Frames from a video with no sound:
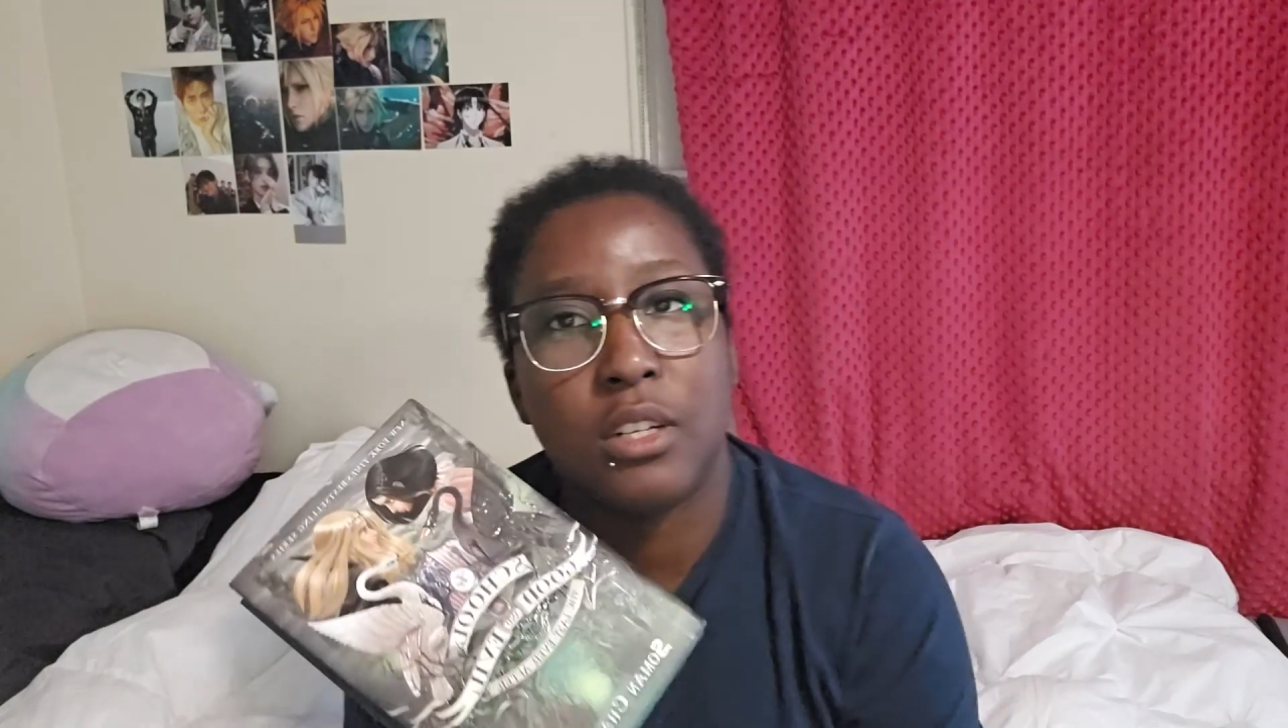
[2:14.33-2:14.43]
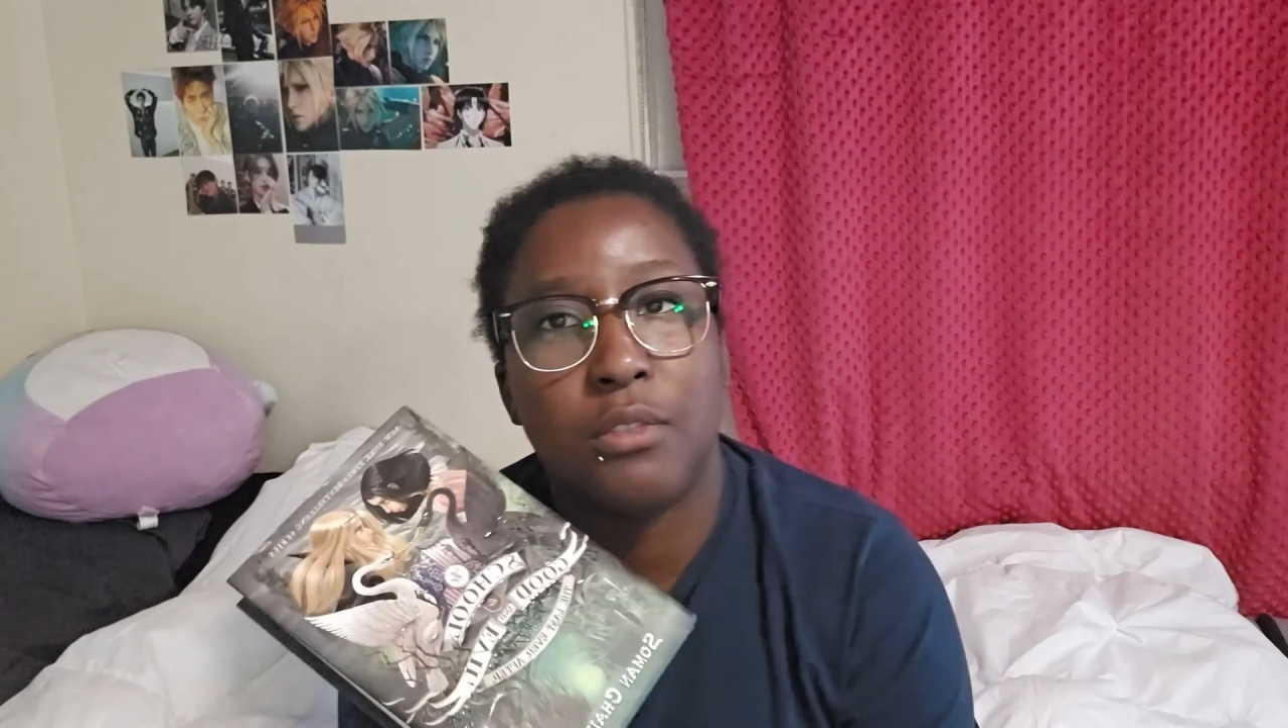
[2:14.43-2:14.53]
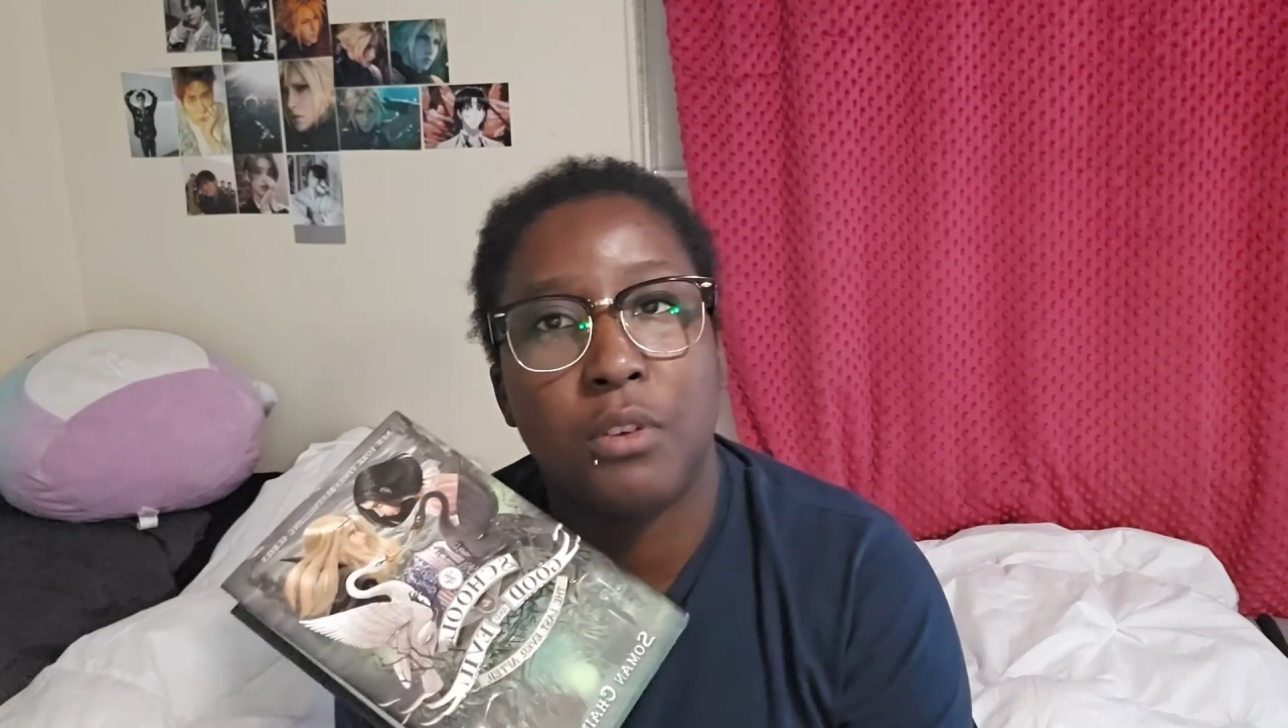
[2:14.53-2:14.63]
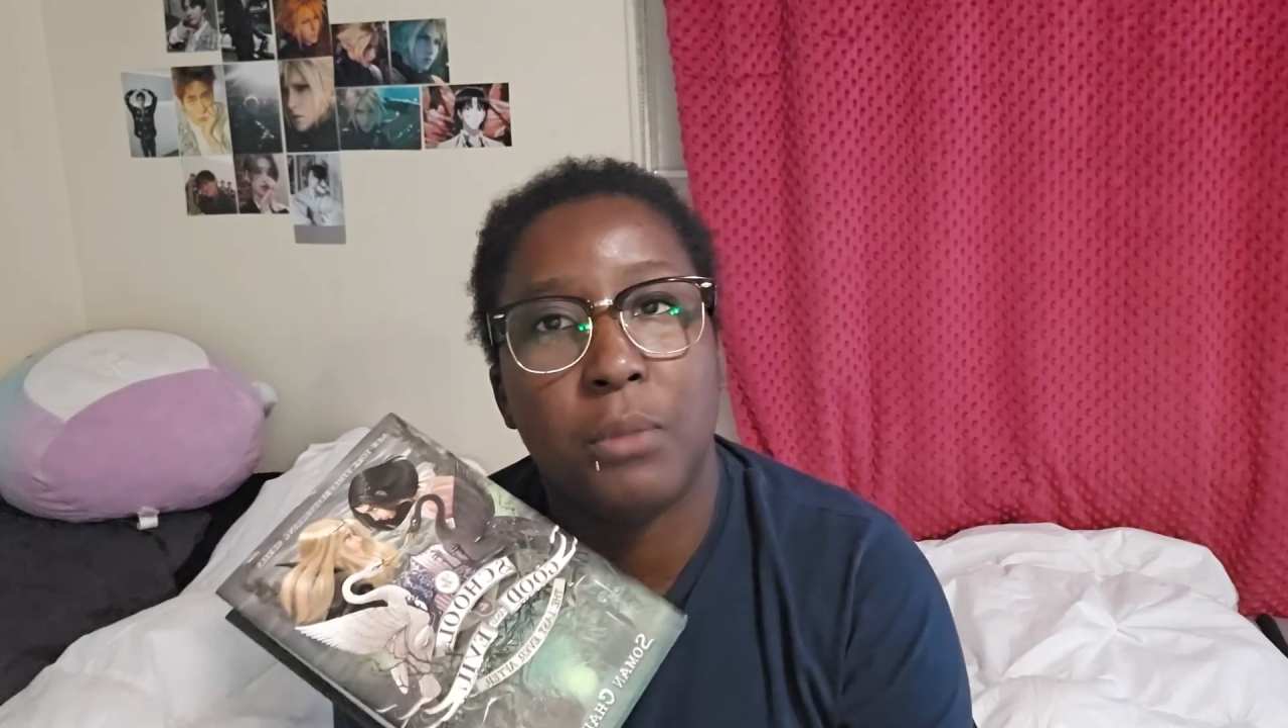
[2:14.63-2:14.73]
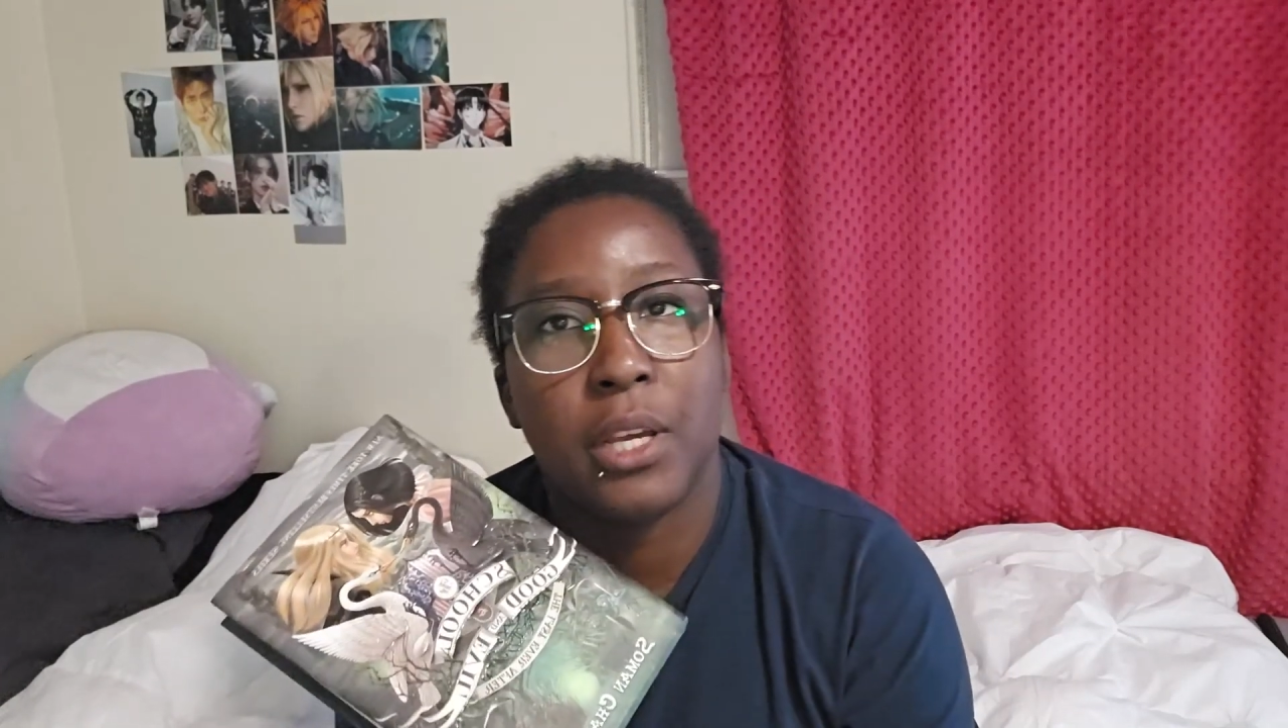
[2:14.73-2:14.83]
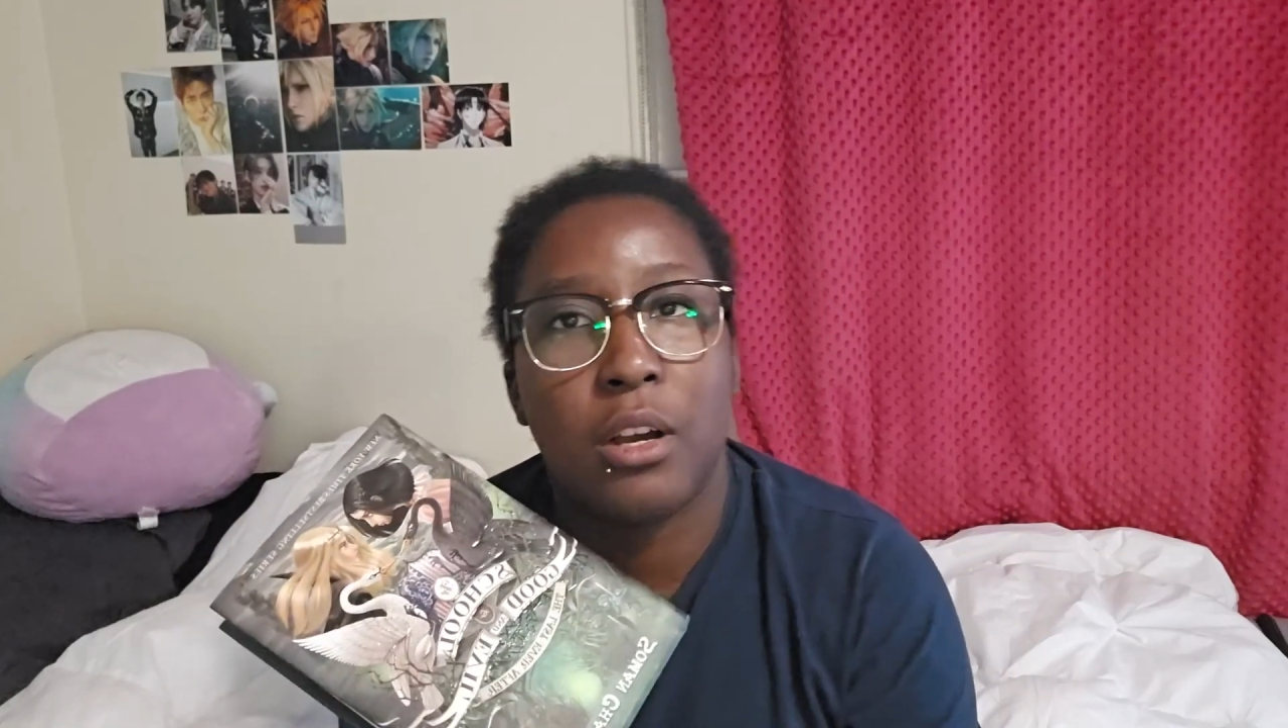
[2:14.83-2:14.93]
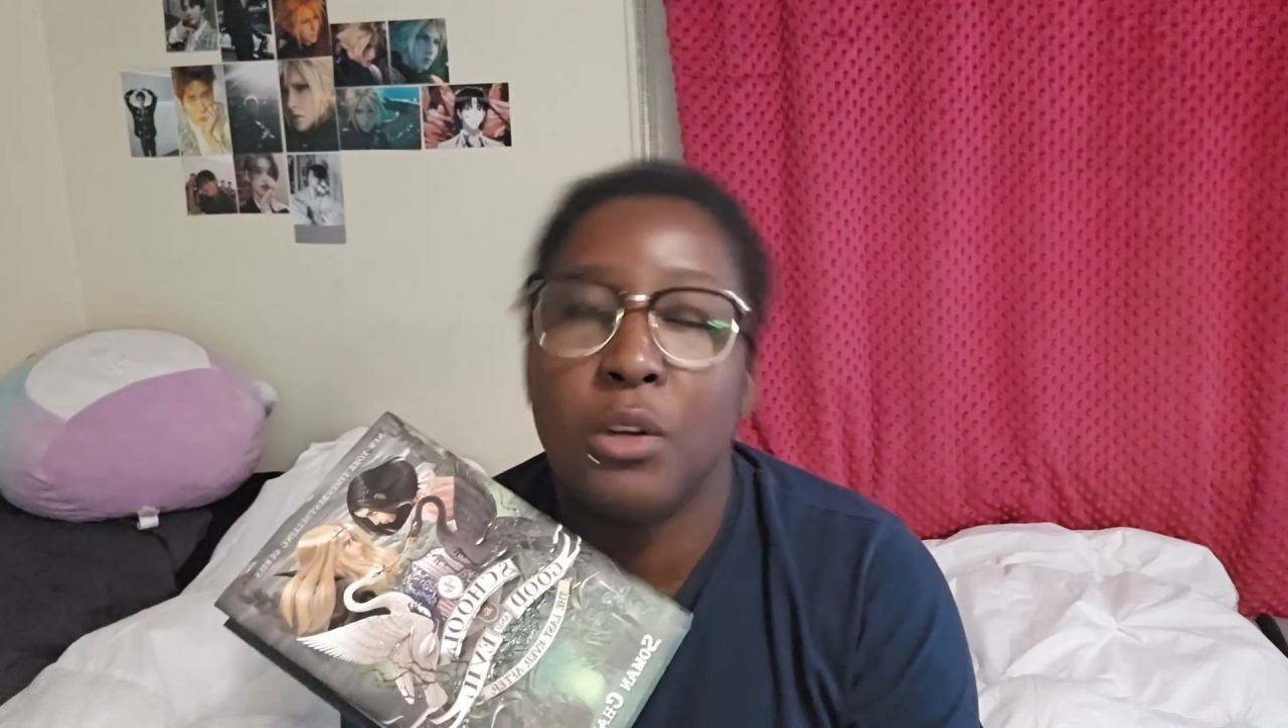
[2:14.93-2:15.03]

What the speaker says: that are from like